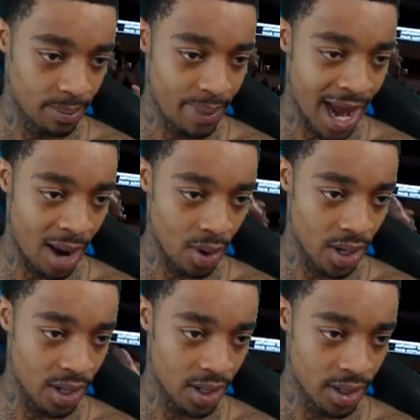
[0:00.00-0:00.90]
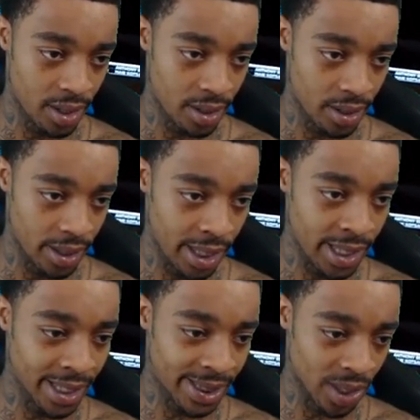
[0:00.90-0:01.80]
Power. He
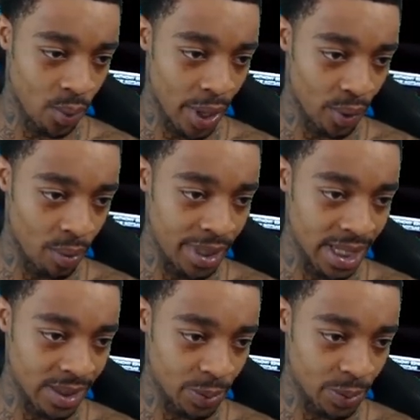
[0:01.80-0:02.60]
gets in the weight room. He does his